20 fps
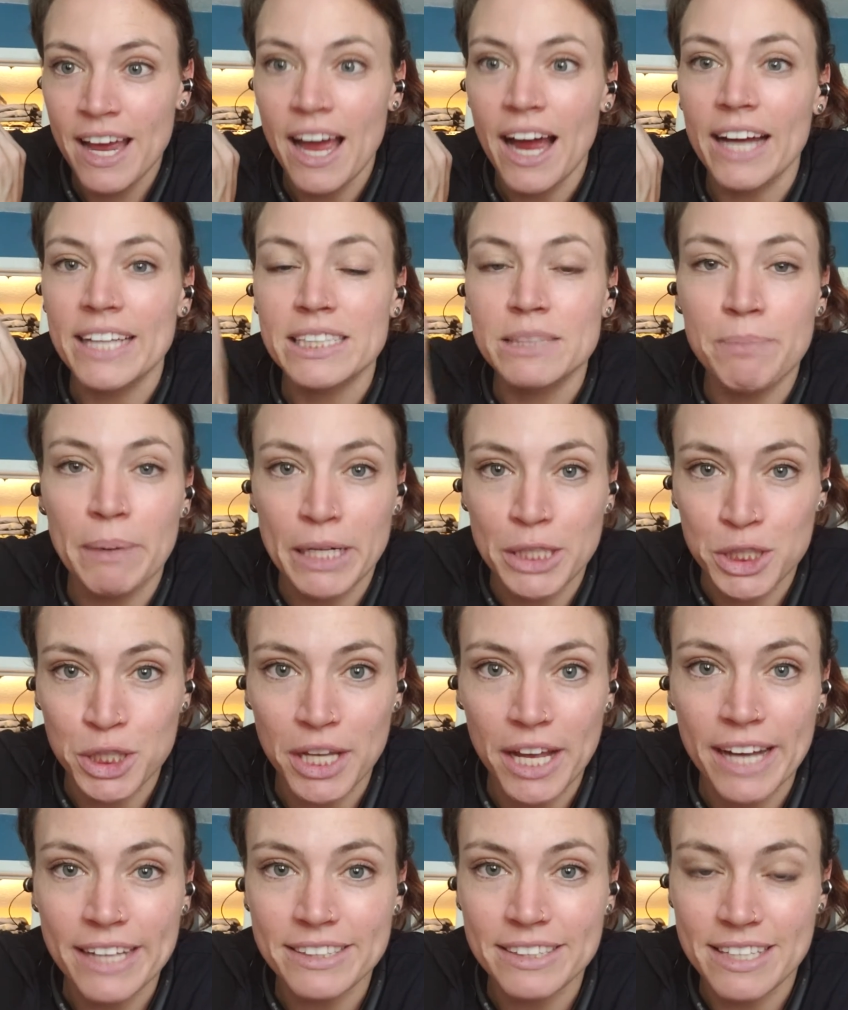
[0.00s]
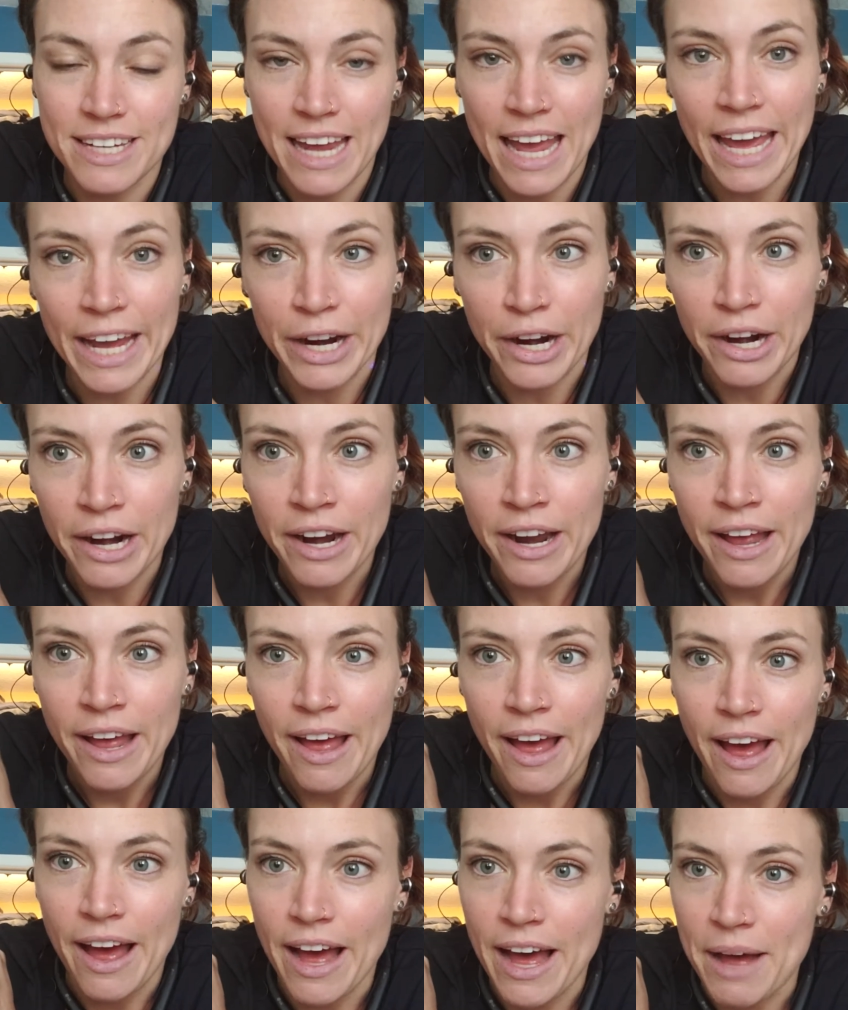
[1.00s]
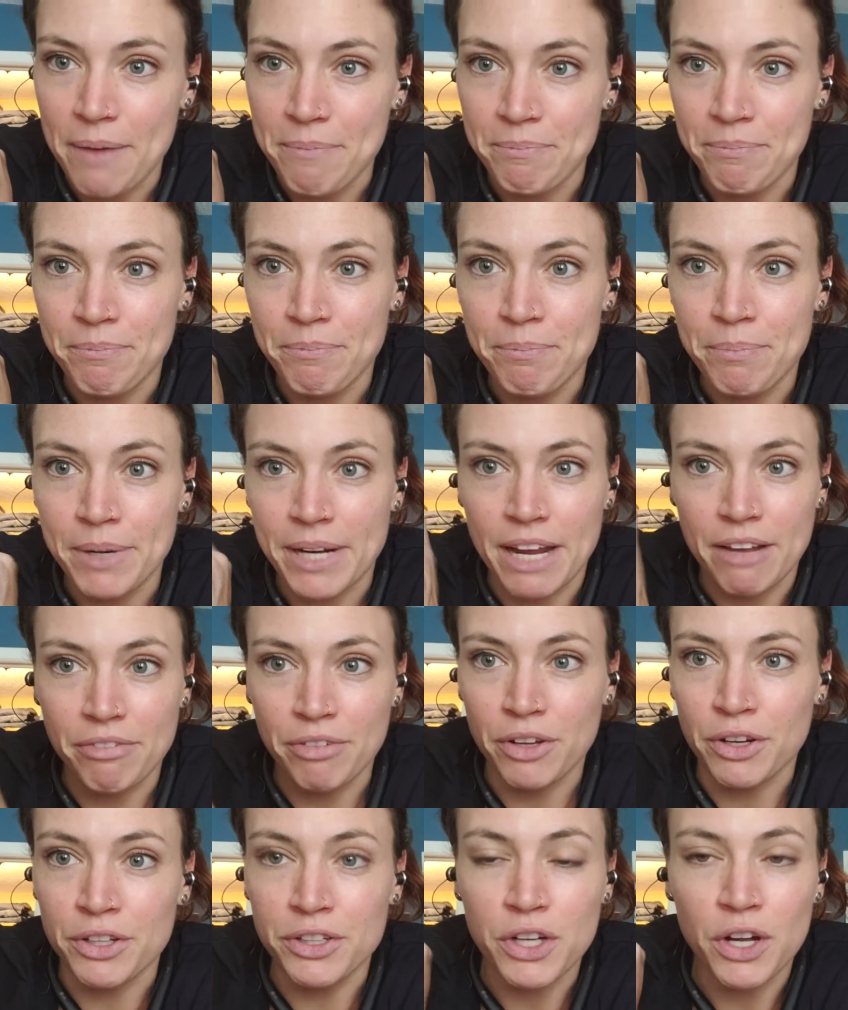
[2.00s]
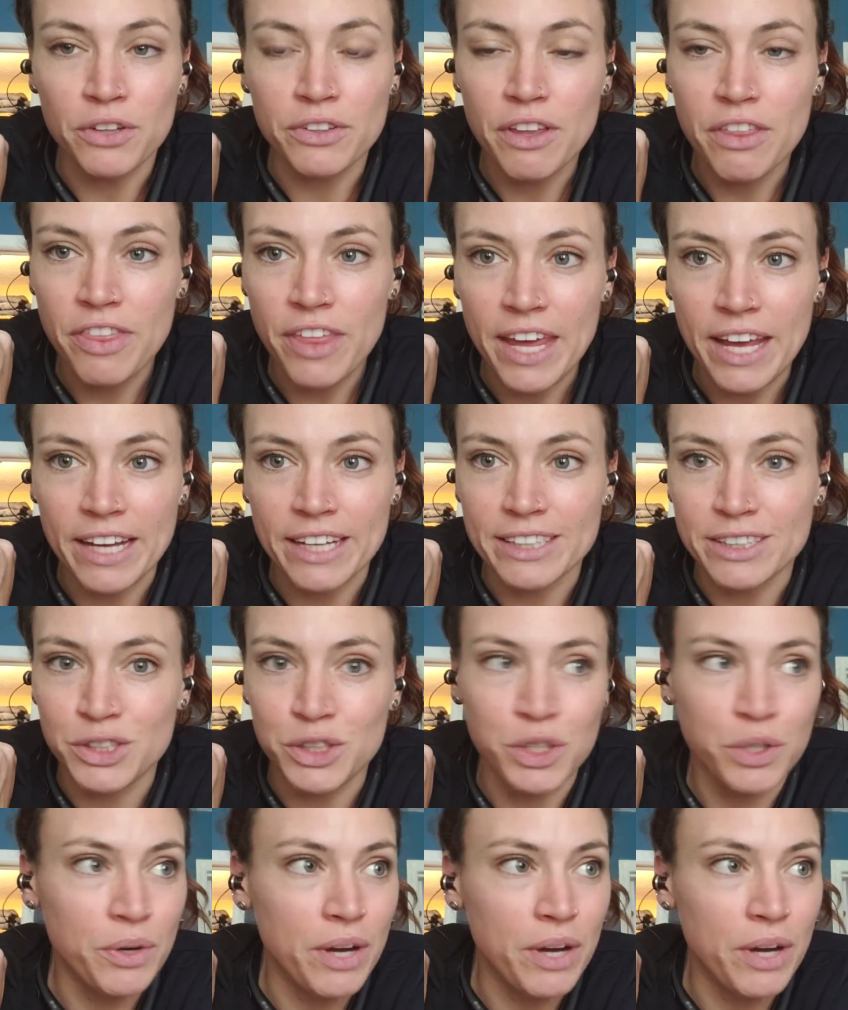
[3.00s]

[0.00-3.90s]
I specialize in hair, but I've learned all the things.